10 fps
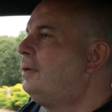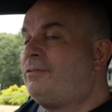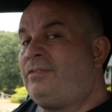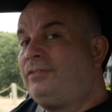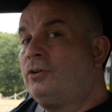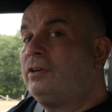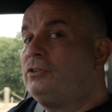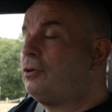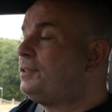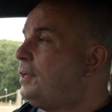Now, if you're
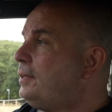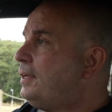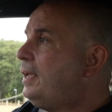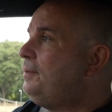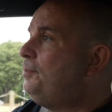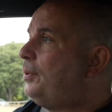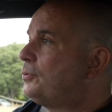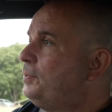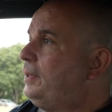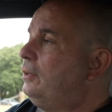interested in
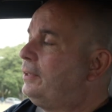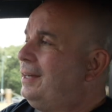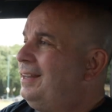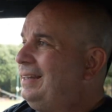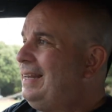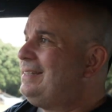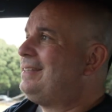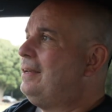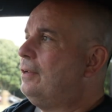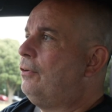possibly looking at
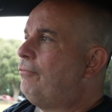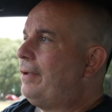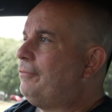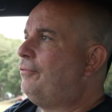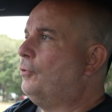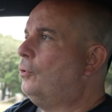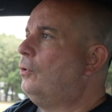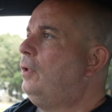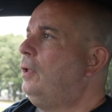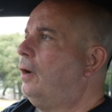leasing a RAV4,
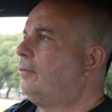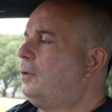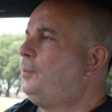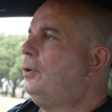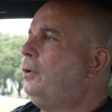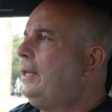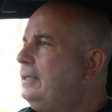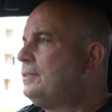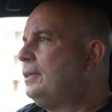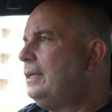I'm going to put a
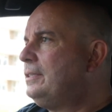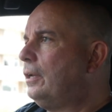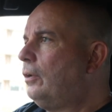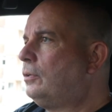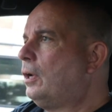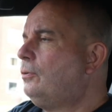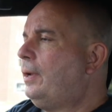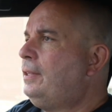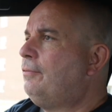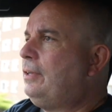link to Lease Loco
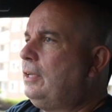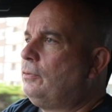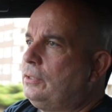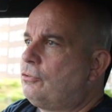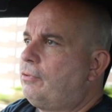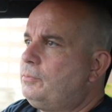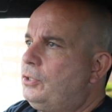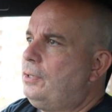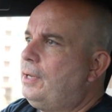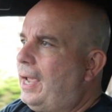in the video
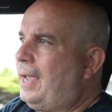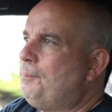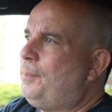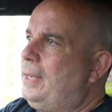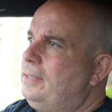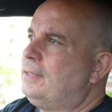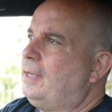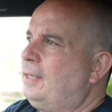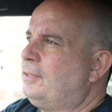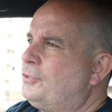description and pinned
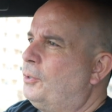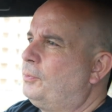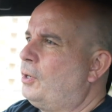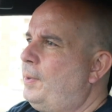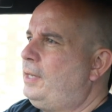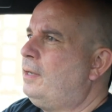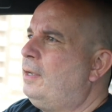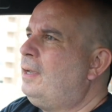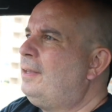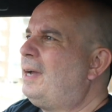at the top comment.
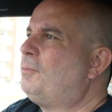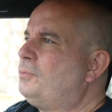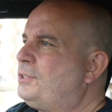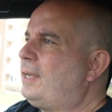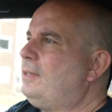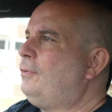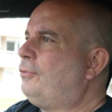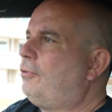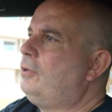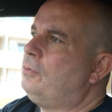That will take you
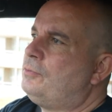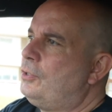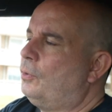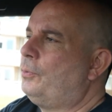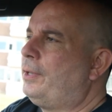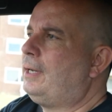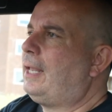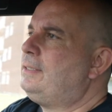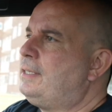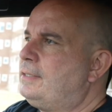through to all the
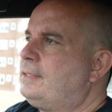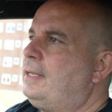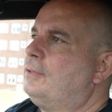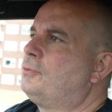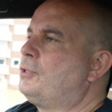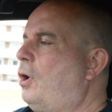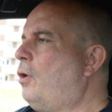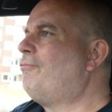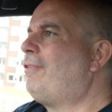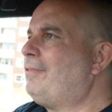latest deals
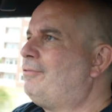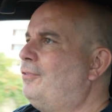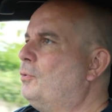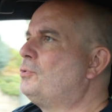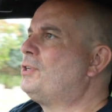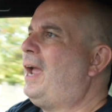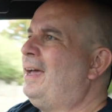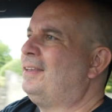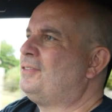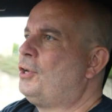on RAV4s
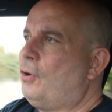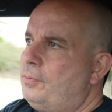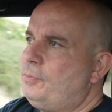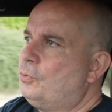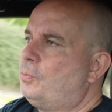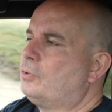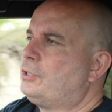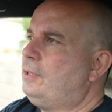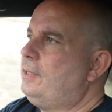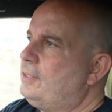at the time you're
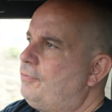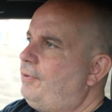watching this